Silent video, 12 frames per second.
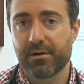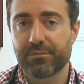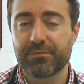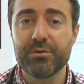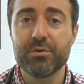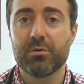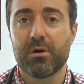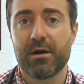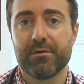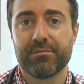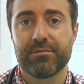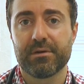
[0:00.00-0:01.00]
a few
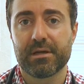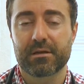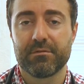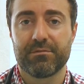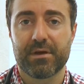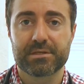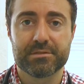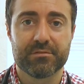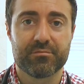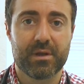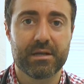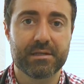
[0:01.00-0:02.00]
of a confection
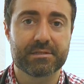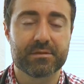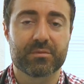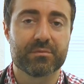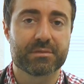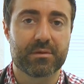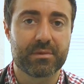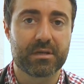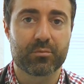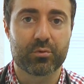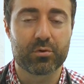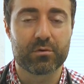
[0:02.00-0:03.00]
of many symptoms that may
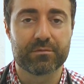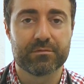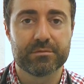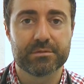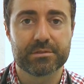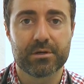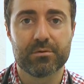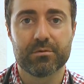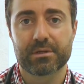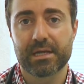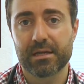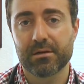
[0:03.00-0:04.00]
improve
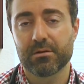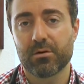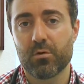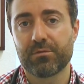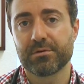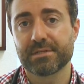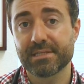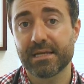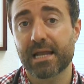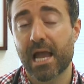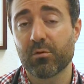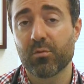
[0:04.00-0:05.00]
so can't
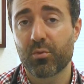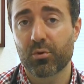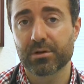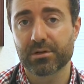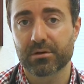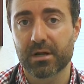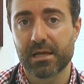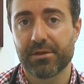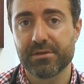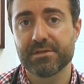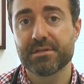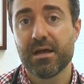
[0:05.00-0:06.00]
overstate how important your gut
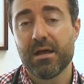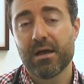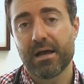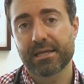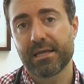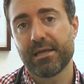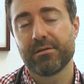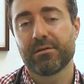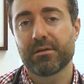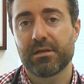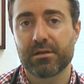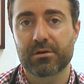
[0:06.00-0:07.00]
health is again
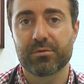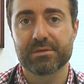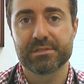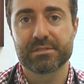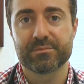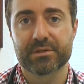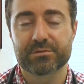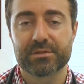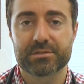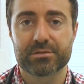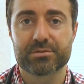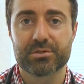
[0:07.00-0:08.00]
here we see some nice
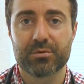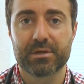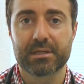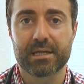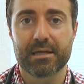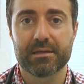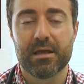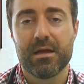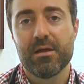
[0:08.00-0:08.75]
research showing that